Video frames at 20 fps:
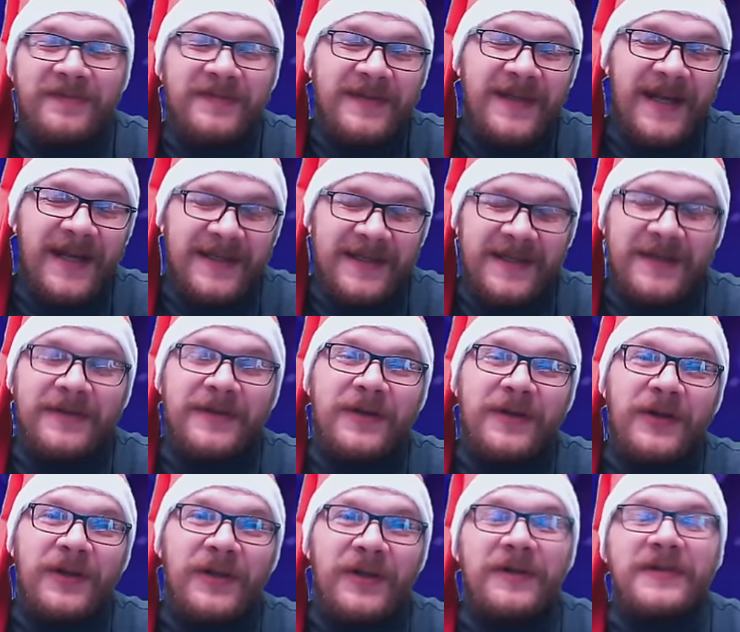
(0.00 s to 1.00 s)
Not even
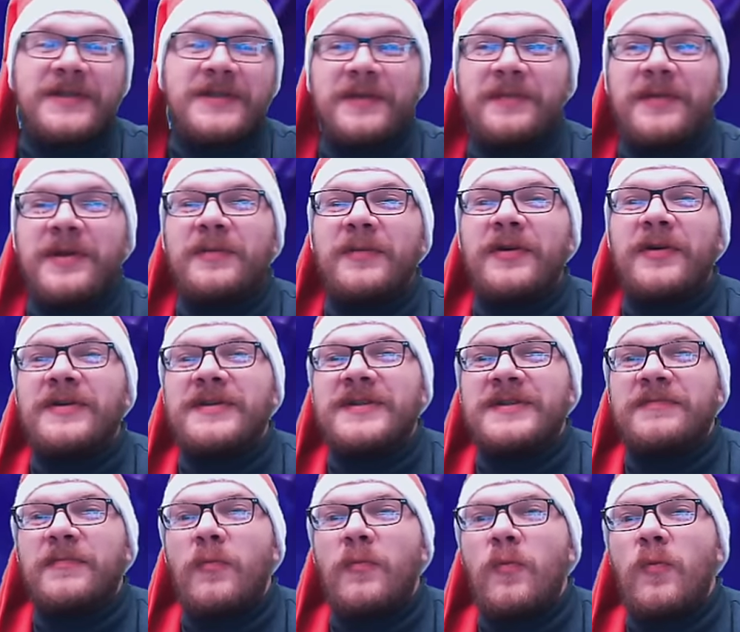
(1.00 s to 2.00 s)
close. Ebony Maw
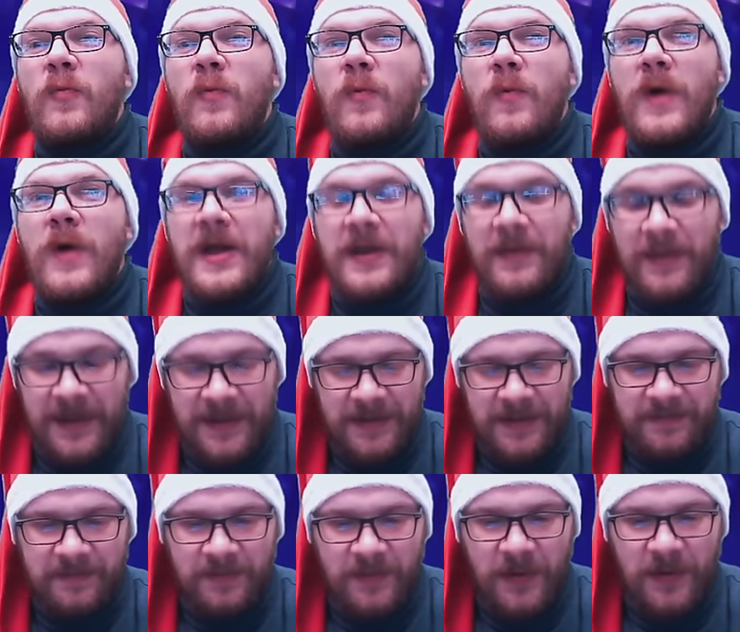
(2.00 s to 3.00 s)
is way
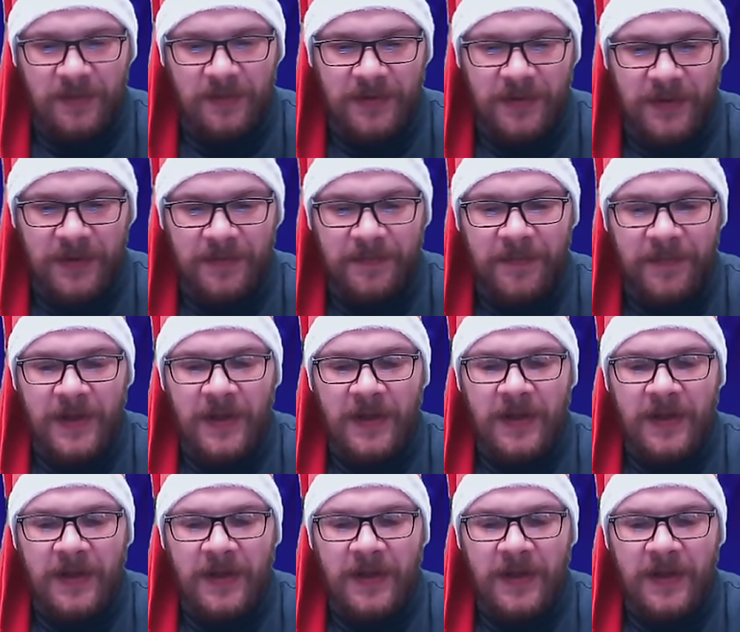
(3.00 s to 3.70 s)
better overall.